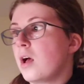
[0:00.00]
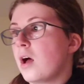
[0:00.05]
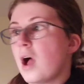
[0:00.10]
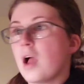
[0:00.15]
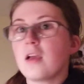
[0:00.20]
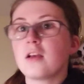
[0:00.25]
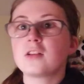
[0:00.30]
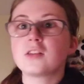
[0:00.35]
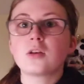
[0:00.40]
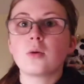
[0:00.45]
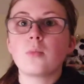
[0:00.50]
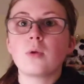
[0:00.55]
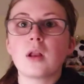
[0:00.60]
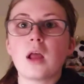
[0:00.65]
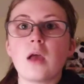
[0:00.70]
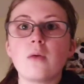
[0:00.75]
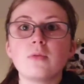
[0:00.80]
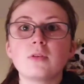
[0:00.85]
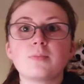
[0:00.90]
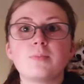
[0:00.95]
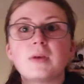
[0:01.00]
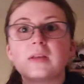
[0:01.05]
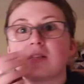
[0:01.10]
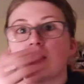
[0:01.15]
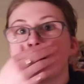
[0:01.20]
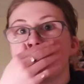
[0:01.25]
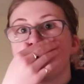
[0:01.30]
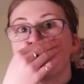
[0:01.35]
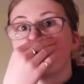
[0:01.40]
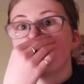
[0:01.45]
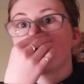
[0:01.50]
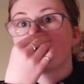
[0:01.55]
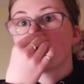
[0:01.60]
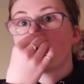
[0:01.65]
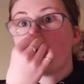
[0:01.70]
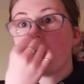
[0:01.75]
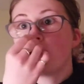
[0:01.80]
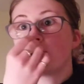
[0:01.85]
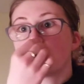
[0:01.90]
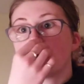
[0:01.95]
I had someone, I was
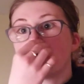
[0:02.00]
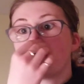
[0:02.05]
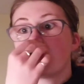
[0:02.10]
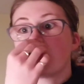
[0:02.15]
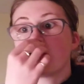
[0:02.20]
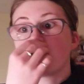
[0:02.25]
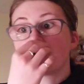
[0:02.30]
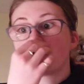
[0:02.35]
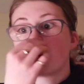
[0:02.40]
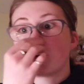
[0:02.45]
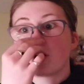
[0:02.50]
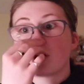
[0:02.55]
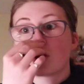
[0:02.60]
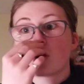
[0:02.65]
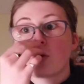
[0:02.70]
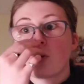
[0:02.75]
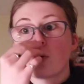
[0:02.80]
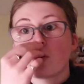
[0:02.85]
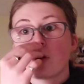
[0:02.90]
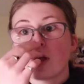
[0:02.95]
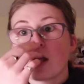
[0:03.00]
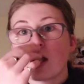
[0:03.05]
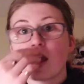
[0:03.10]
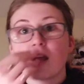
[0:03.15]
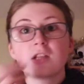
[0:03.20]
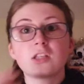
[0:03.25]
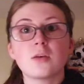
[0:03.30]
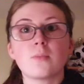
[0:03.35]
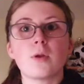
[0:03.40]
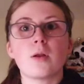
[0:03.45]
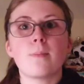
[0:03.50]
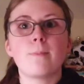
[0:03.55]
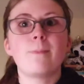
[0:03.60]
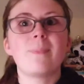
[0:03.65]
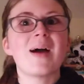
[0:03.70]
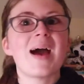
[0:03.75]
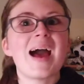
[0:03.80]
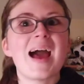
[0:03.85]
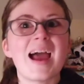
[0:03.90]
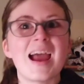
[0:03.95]
in the middle of turning a corner, and I had someone
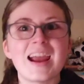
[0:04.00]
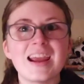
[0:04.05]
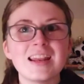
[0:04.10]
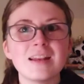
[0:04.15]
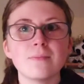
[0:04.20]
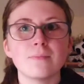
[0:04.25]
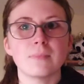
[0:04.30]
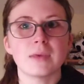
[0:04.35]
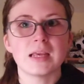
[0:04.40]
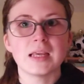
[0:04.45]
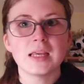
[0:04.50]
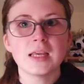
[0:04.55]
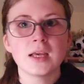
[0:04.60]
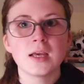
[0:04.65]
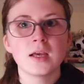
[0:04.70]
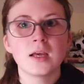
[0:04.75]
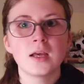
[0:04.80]
behind me